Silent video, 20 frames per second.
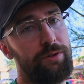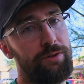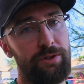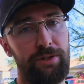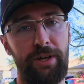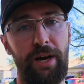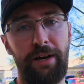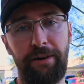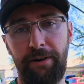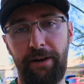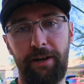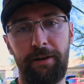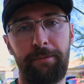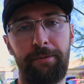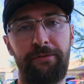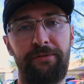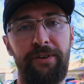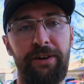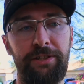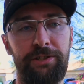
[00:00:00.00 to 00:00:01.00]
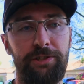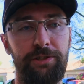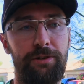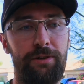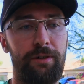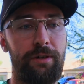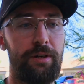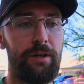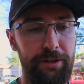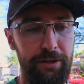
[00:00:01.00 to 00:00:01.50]
Just hire out a
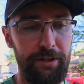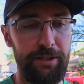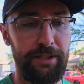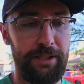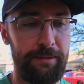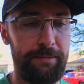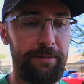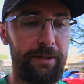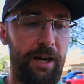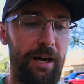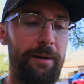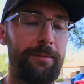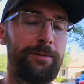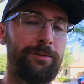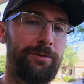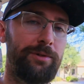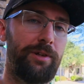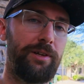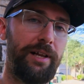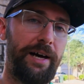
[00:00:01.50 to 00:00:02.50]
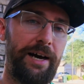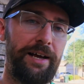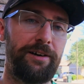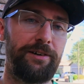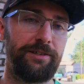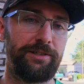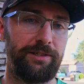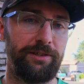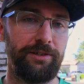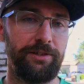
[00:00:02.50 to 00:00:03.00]
professional. There are some times where the
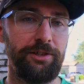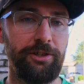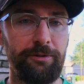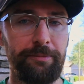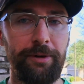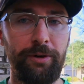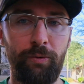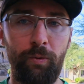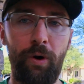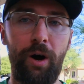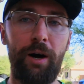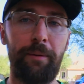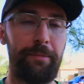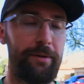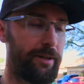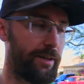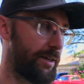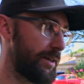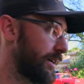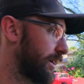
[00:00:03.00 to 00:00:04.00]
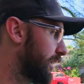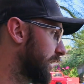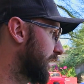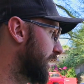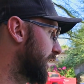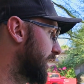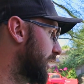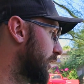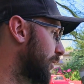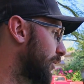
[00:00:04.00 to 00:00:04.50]
ladder is a little bit wobbly
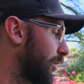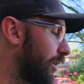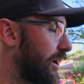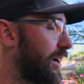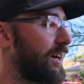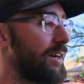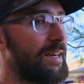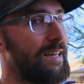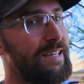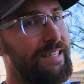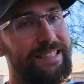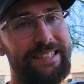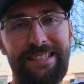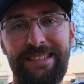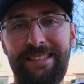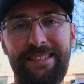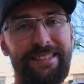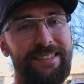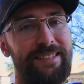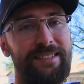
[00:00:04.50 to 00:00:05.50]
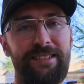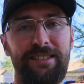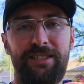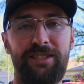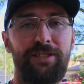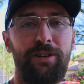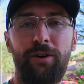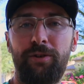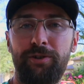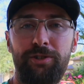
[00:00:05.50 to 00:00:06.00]
where I
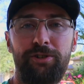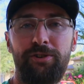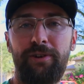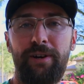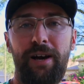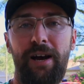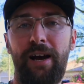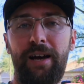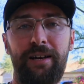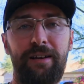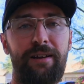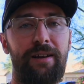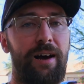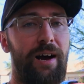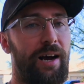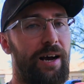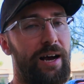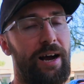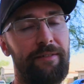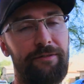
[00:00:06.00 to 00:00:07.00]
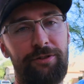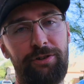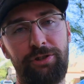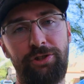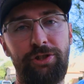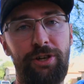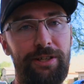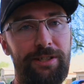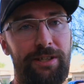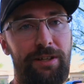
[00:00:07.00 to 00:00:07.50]
just don't do it. I have to
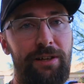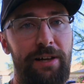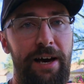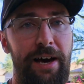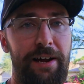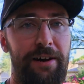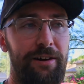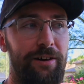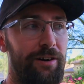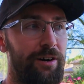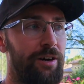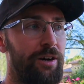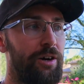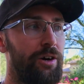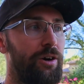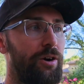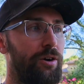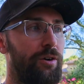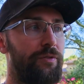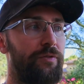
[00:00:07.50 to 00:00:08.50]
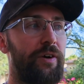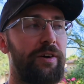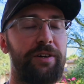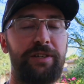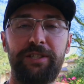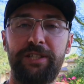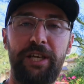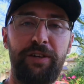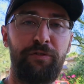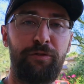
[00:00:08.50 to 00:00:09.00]
adjust the ladder or find
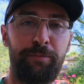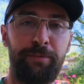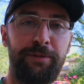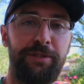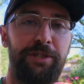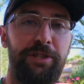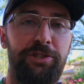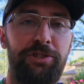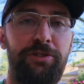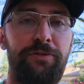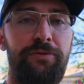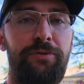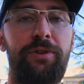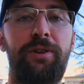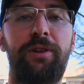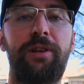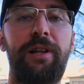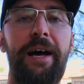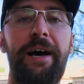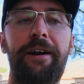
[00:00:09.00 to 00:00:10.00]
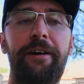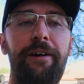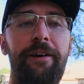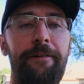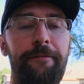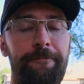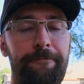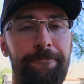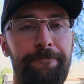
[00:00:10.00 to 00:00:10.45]
a safer position for the ladder.